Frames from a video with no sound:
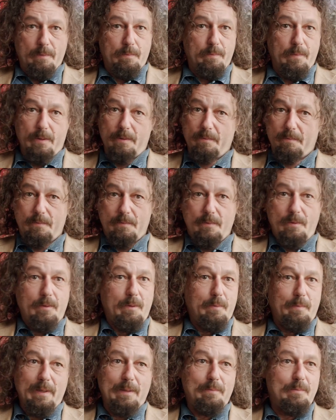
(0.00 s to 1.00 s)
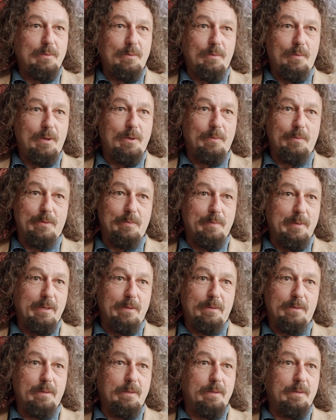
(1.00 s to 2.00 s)
But a lot of the people who work with me
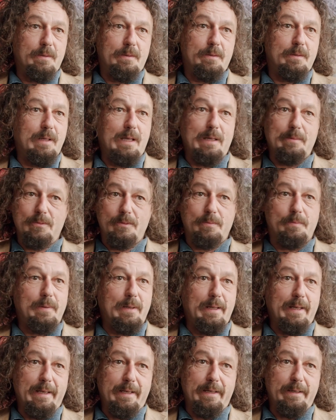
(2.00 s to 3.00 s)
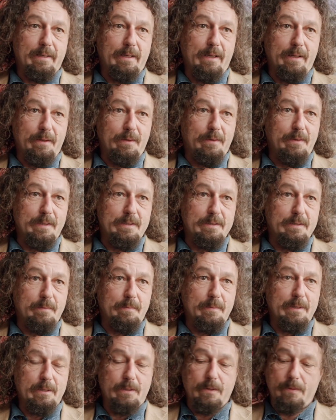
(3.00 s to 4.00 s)
on the neighborhood plan and other things
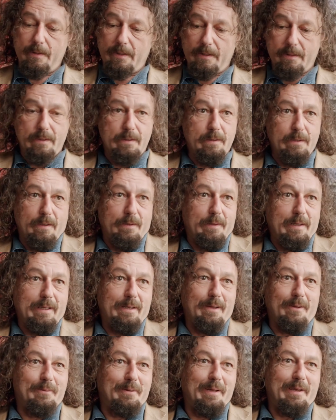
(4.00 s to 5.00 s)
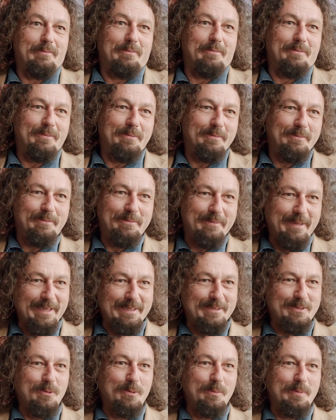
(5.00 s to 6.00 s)
I've been doing, that, you know, they don't have
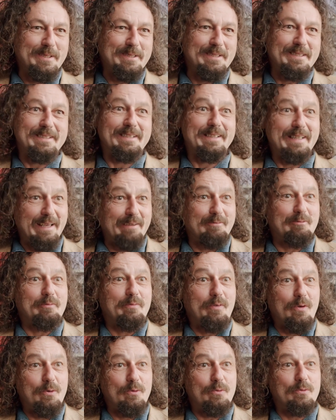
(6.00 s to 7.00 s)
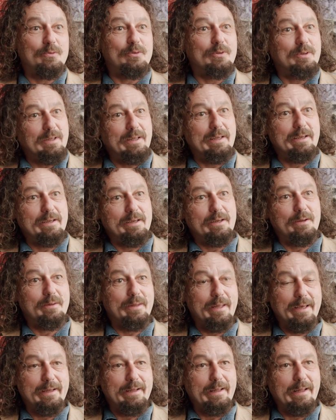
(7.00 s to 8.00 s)
that sort of business, and they're involved, you know,
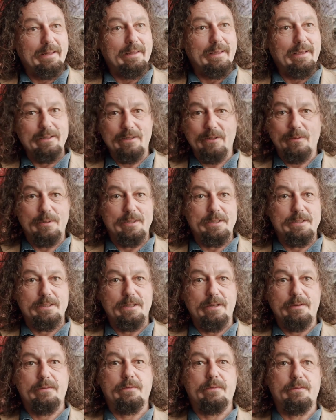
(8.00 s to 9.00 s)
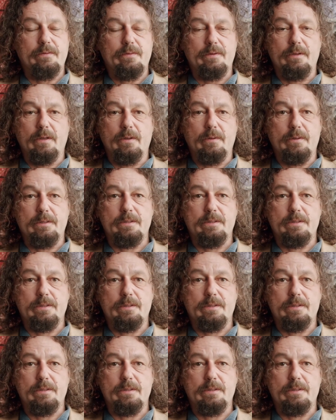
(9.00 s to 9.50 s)
and they're doing stuff, you know.